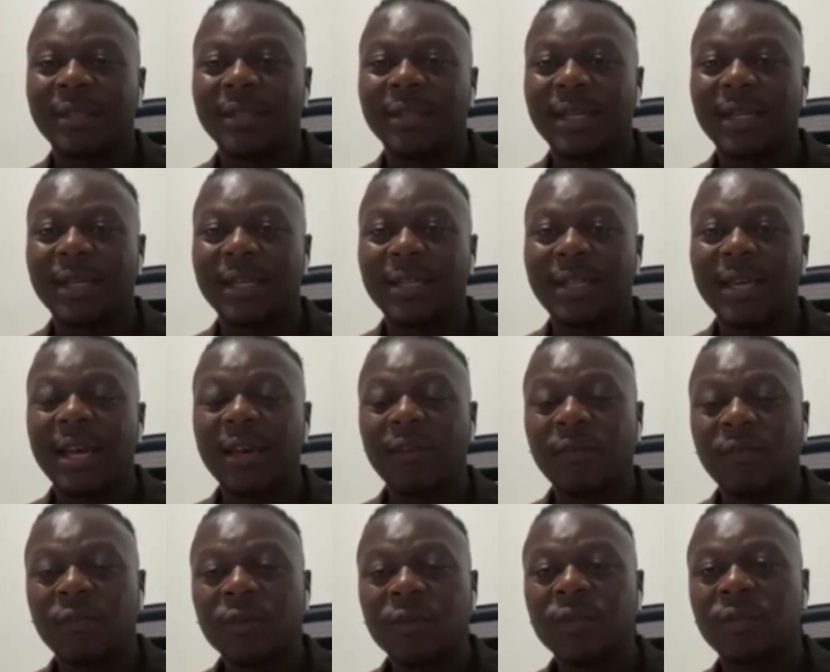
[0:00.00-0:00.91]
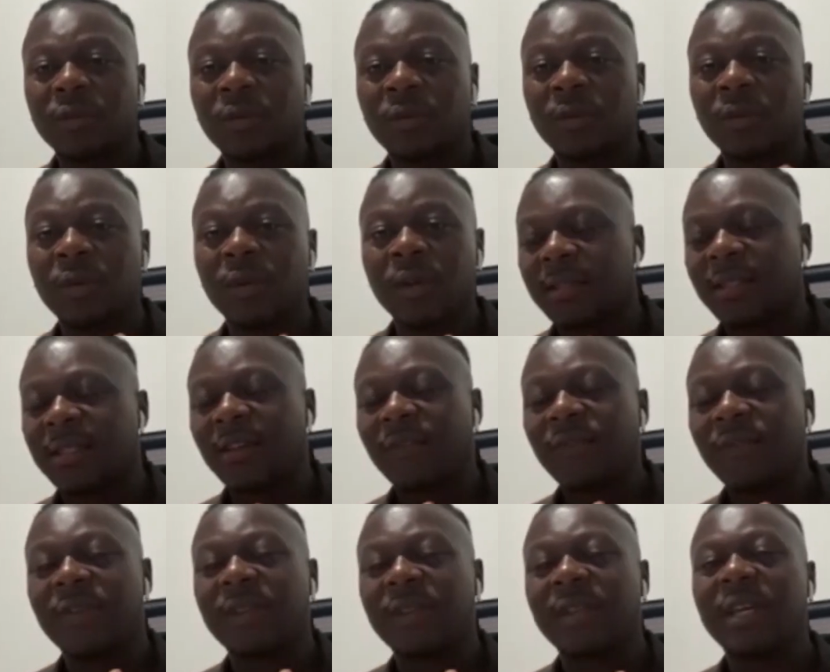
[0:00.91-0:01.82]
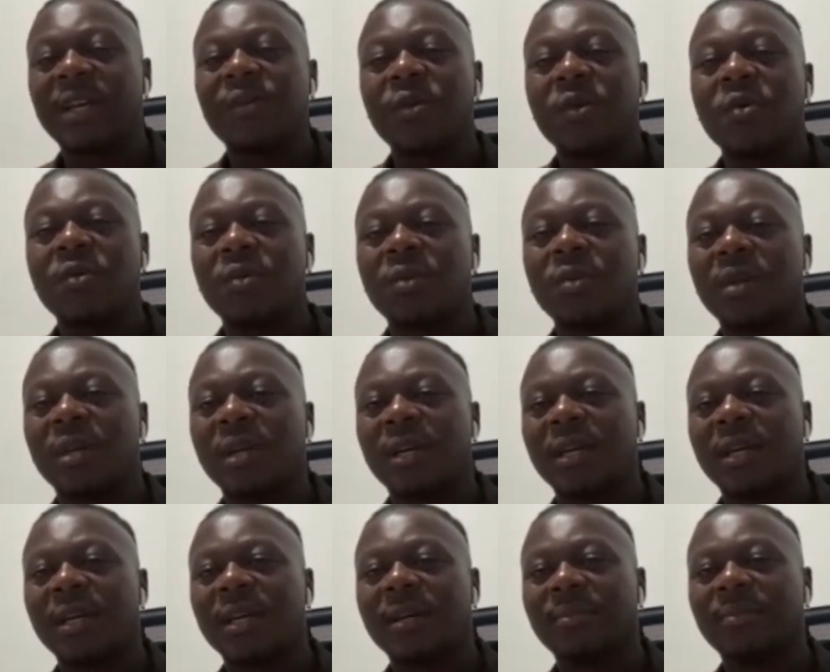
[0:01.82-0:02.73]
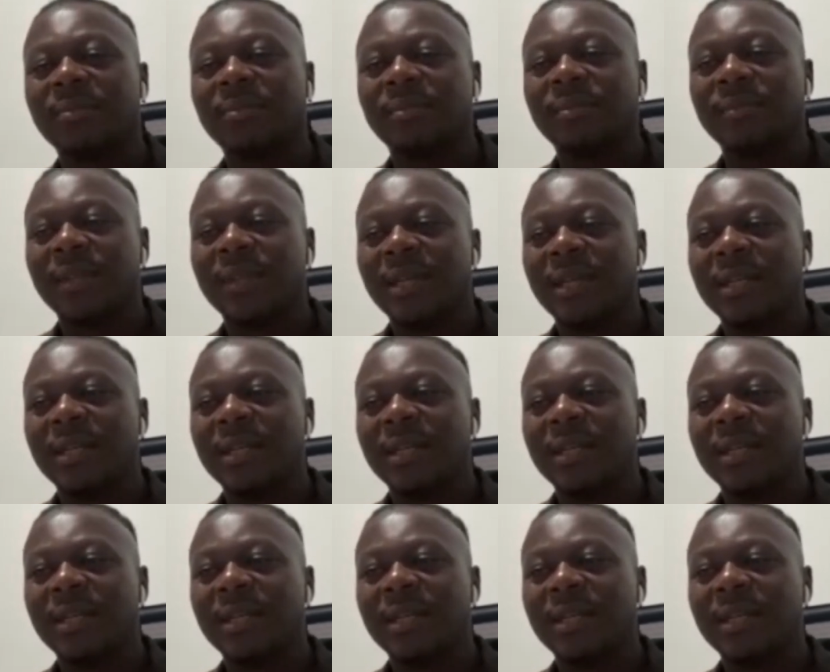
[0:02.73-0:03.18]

they have also suffered their own